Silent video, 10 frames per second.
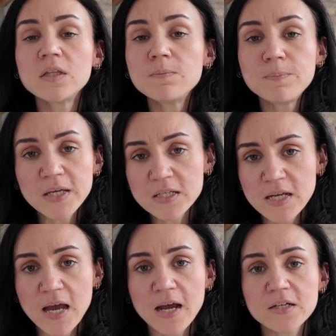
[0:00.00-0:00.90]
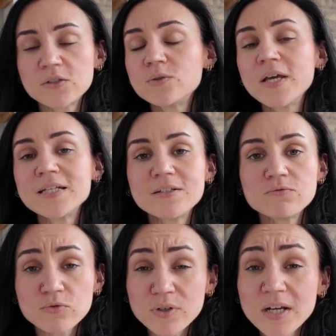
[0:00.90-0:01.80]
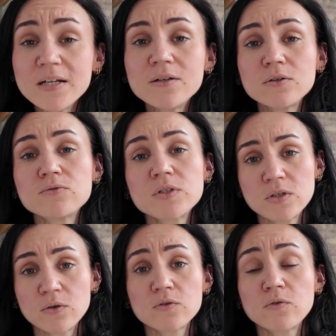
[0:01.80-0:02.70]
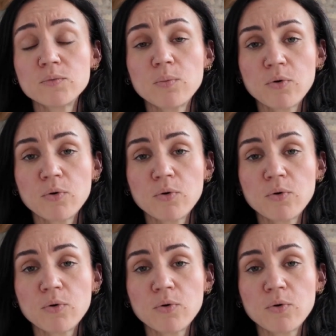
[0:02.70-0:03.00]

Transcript: The biggest hack to getting really good results from your